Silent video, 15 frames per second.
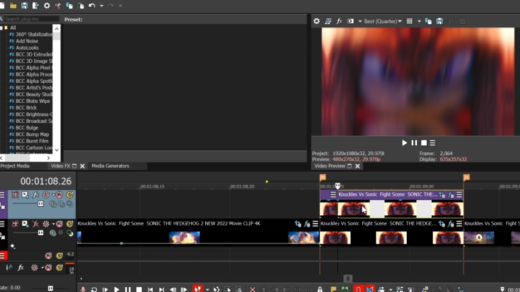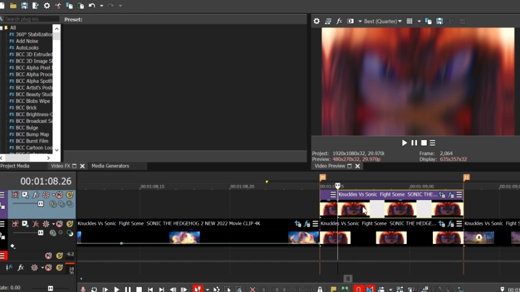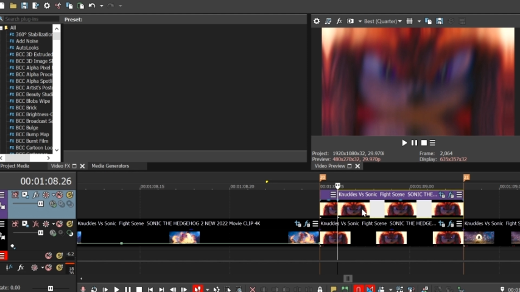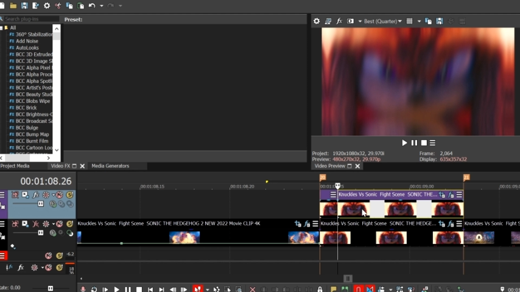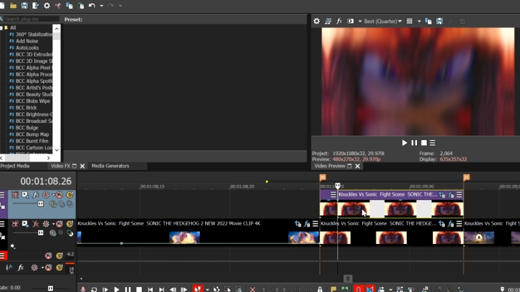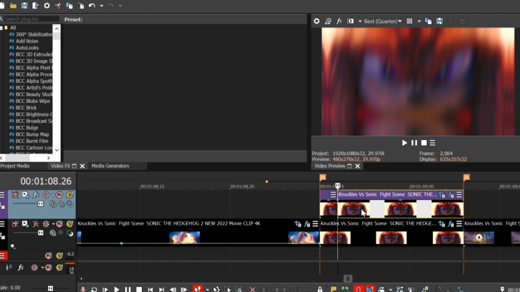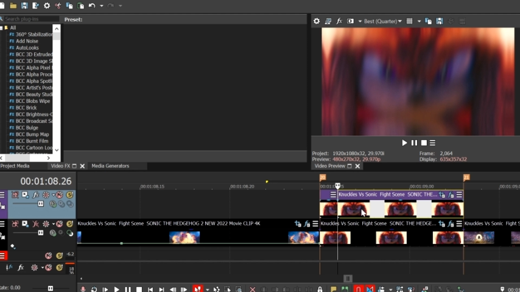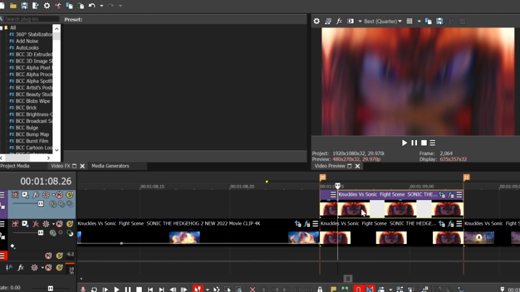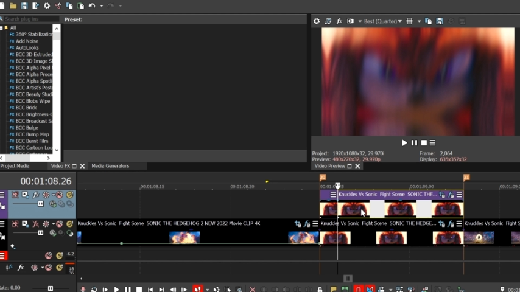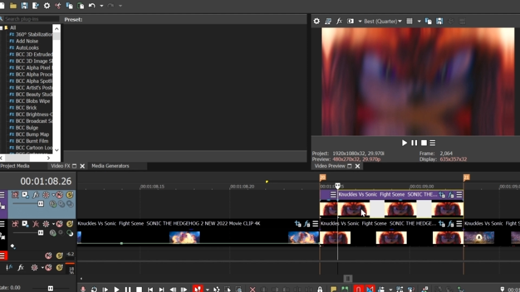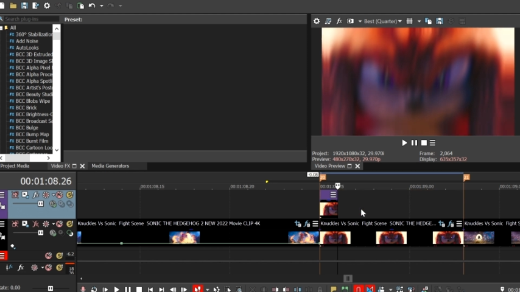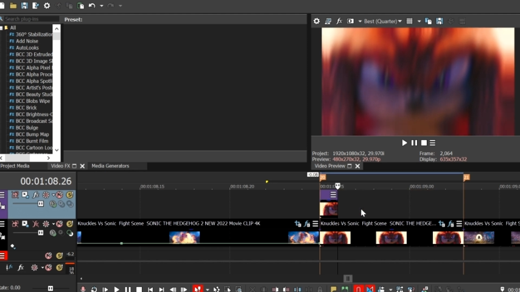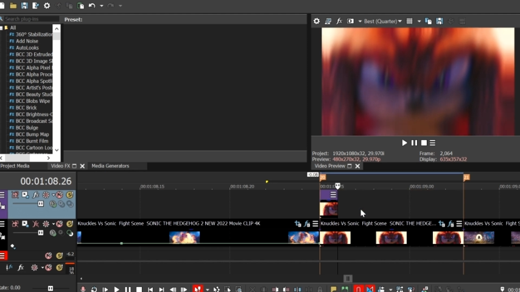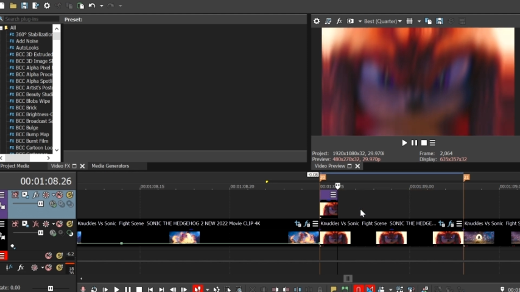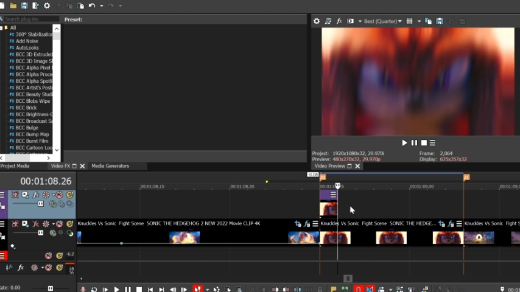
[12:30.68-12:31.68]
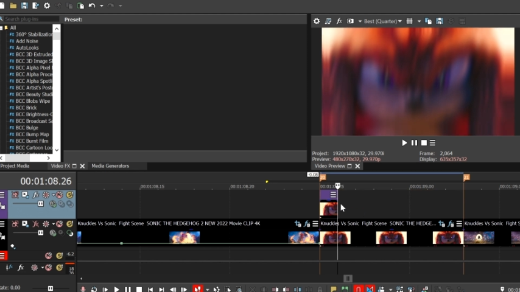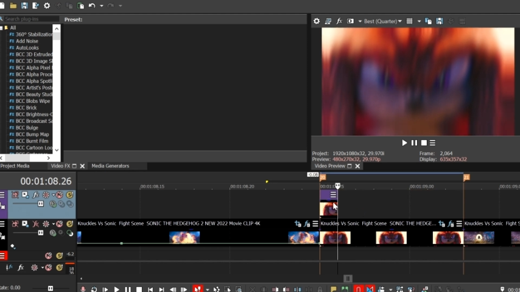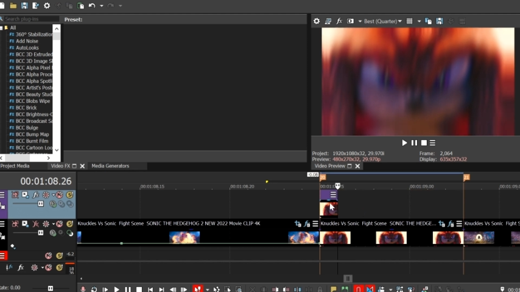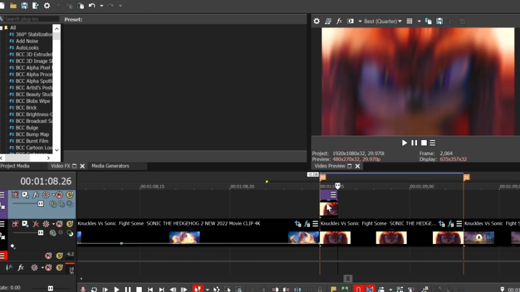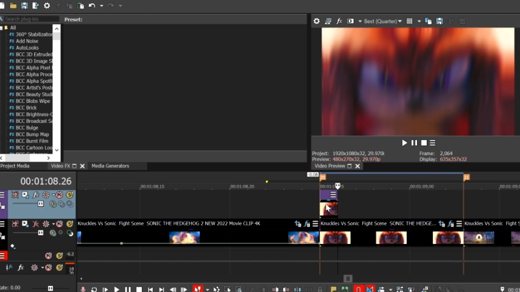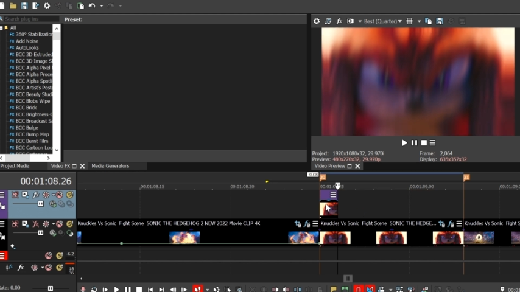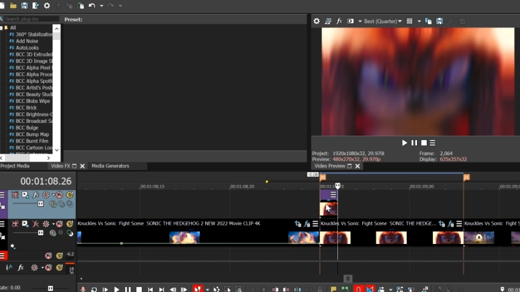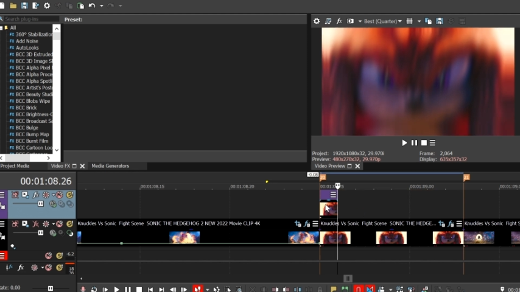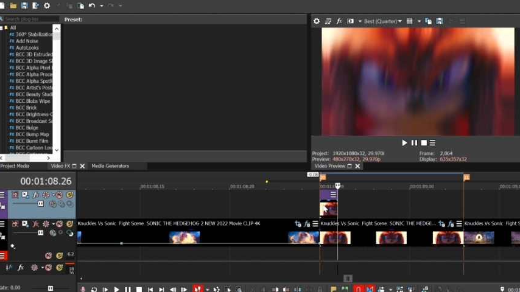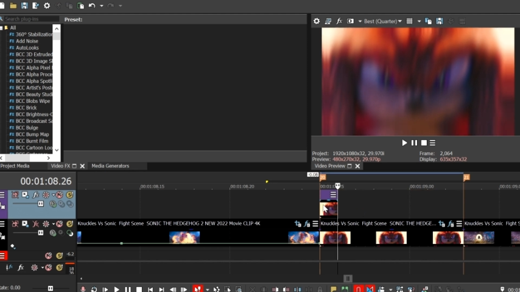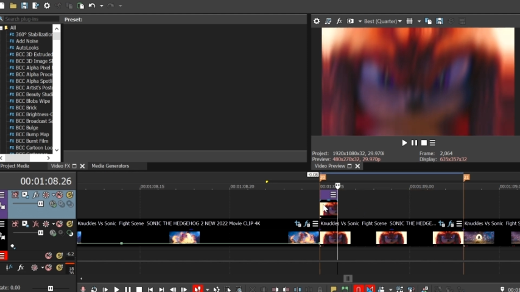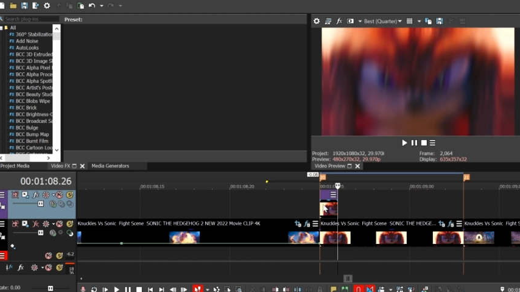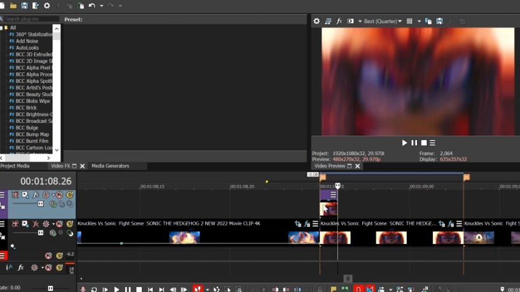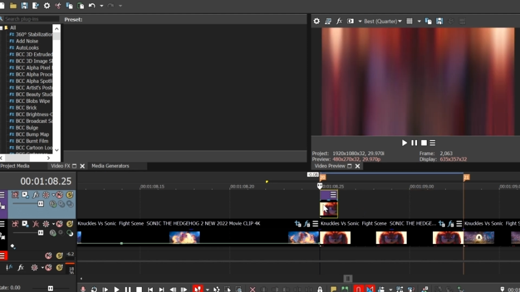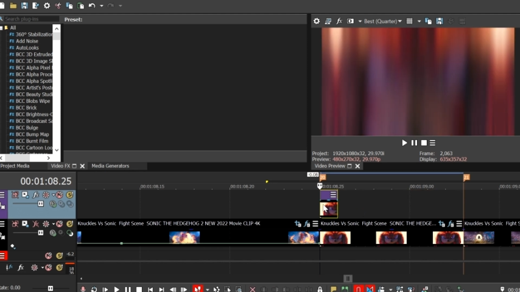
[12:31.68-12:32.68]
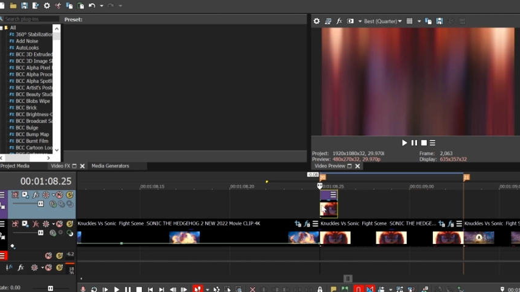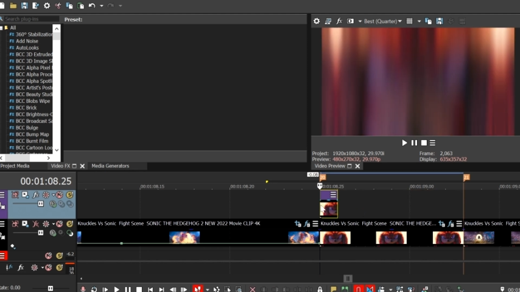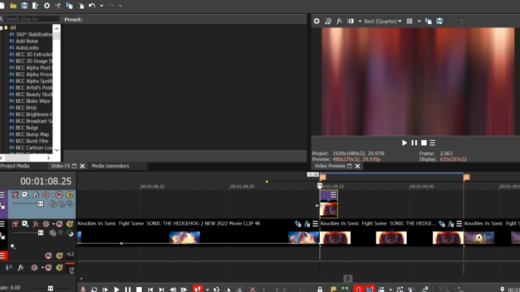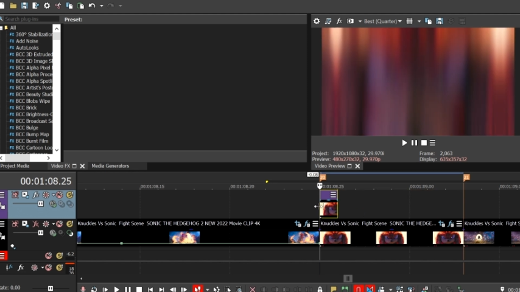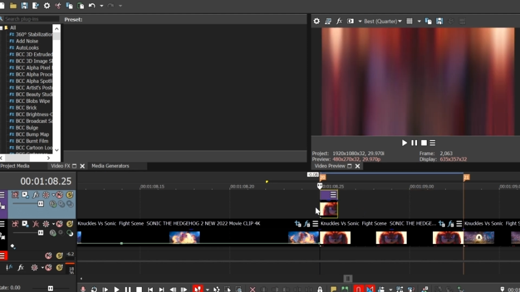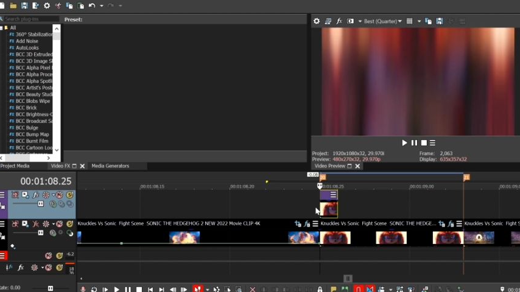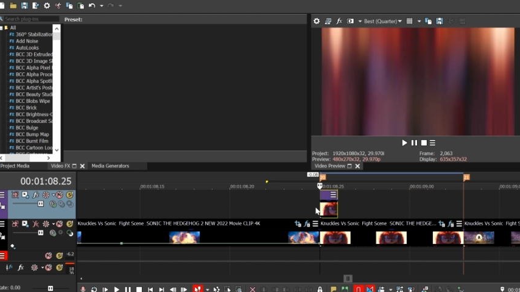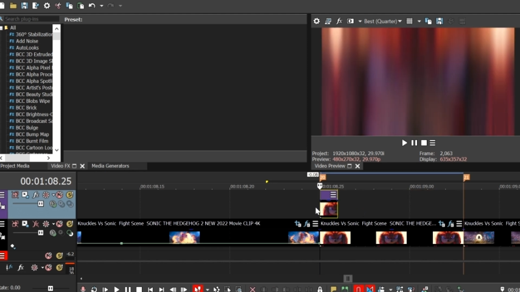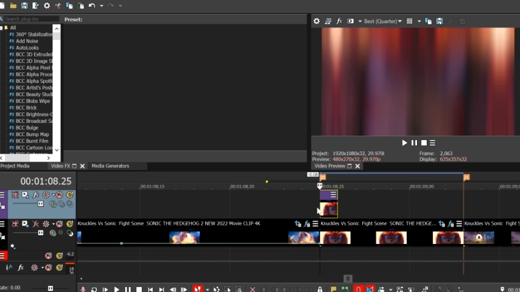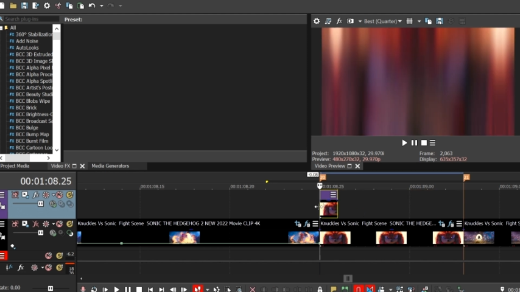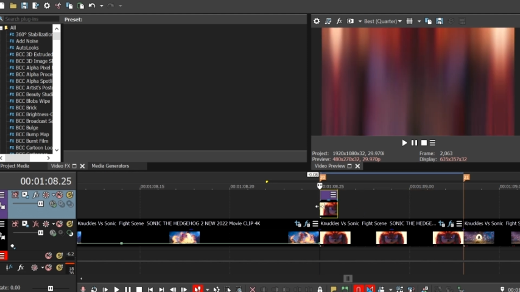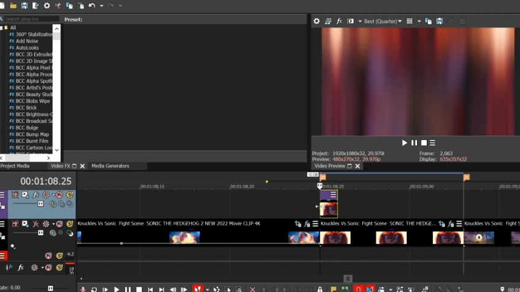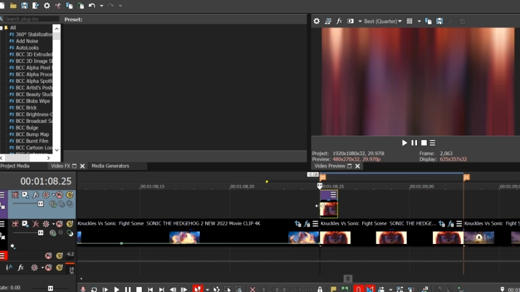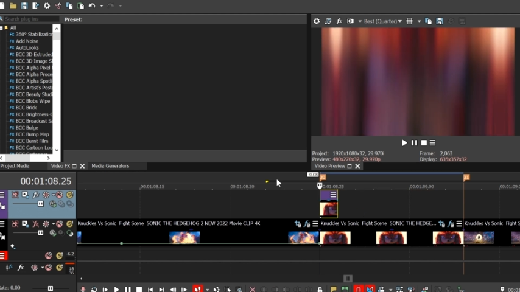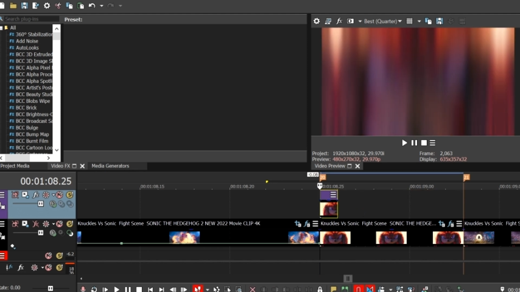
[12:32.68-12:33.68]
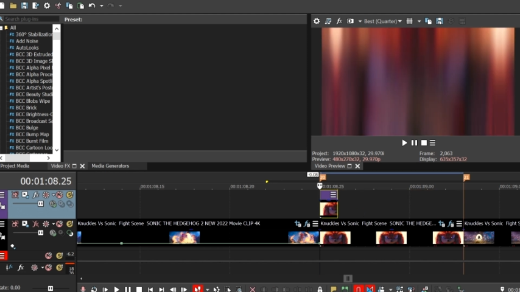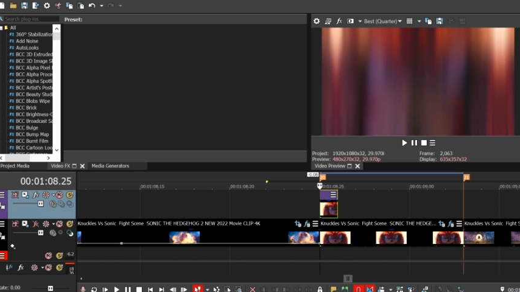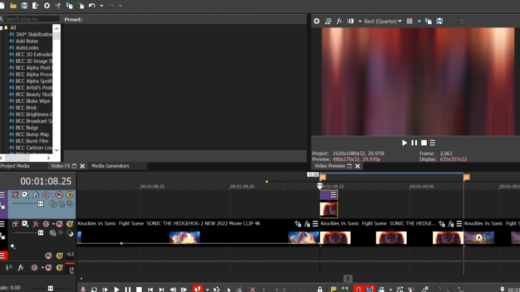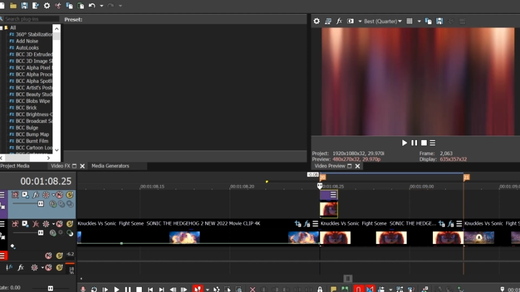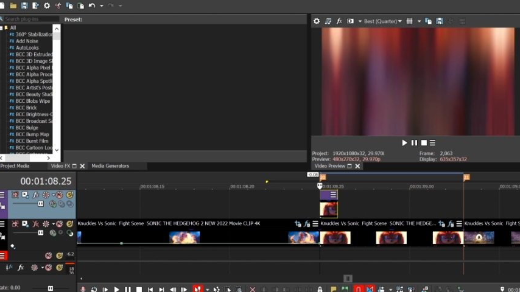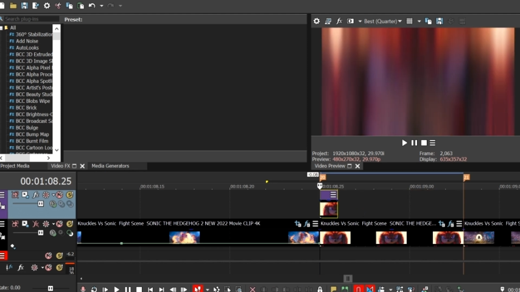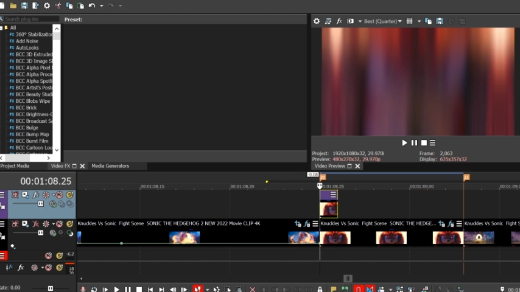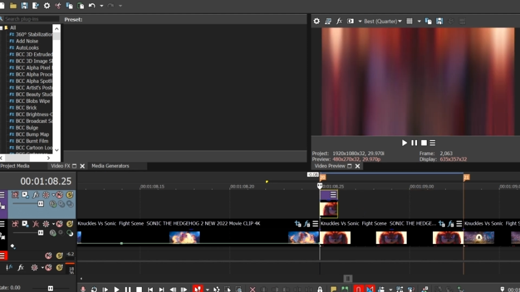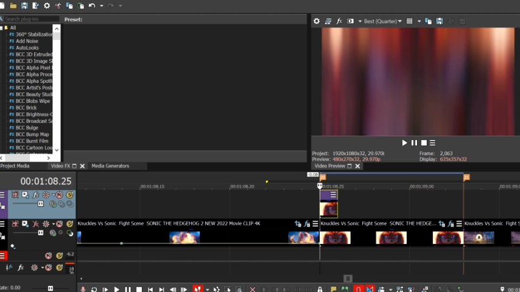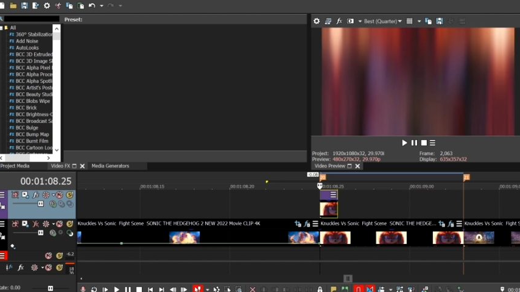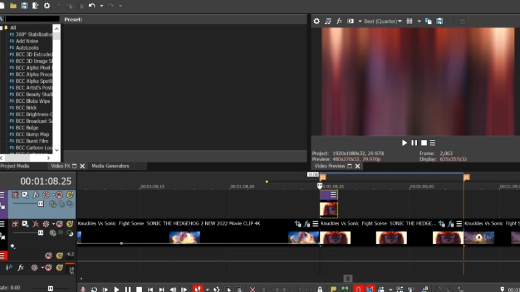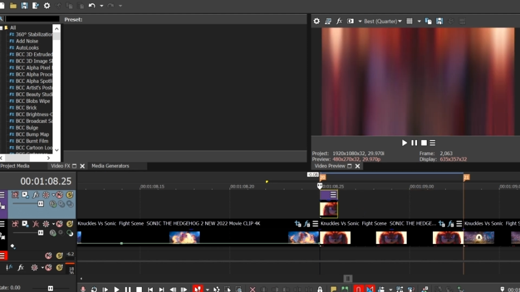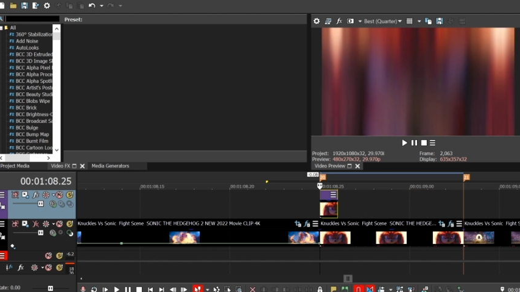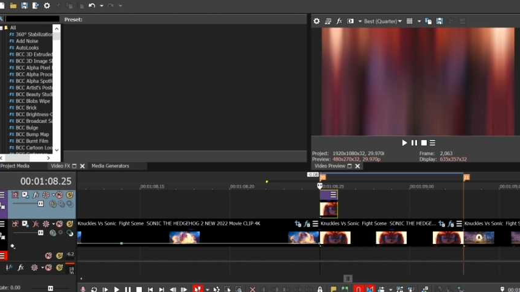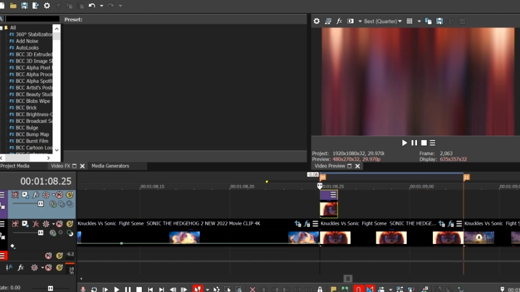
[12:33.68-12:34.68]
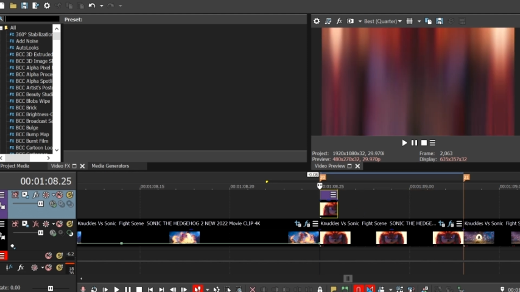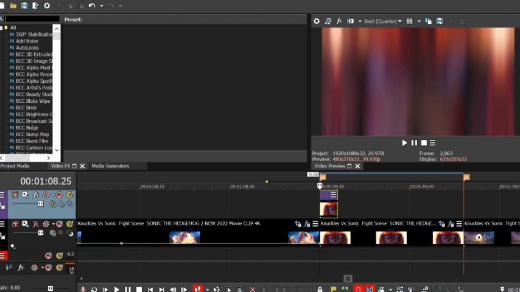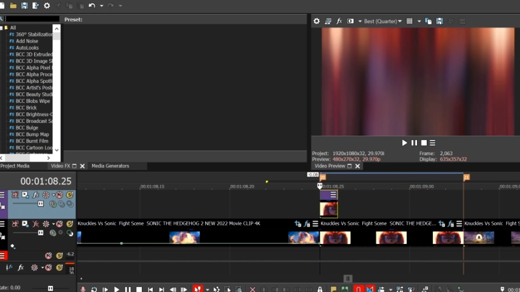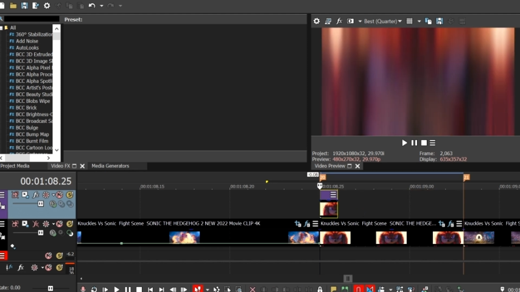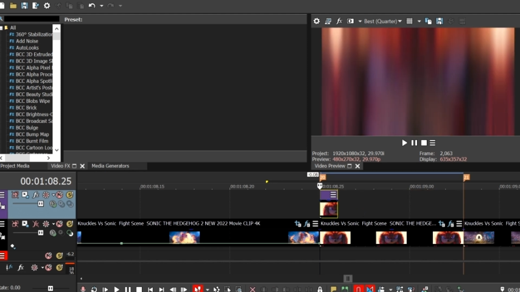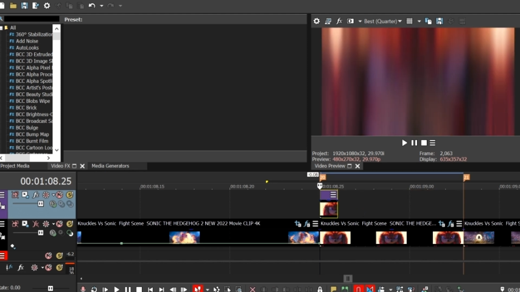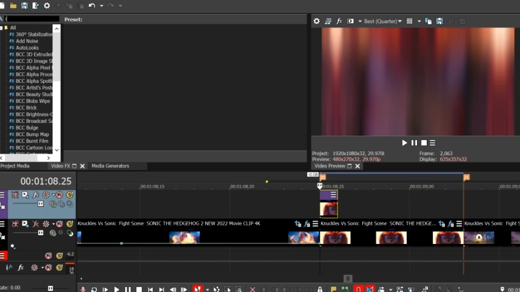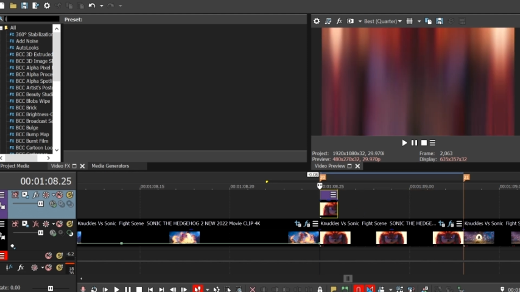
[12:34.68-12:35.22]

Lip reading: [unreadable: no face in view]